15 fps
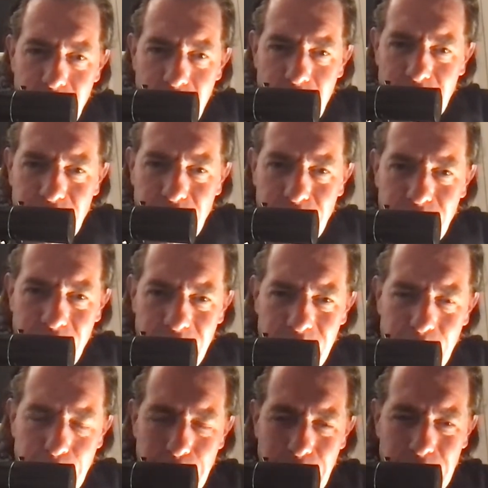I don't
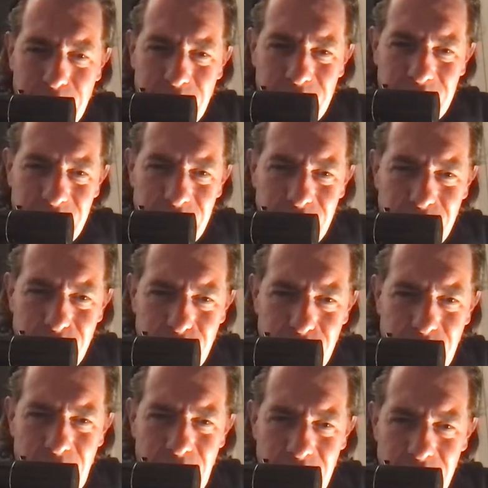like places
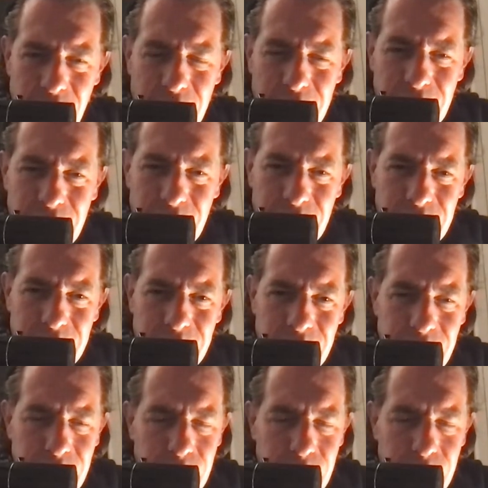London is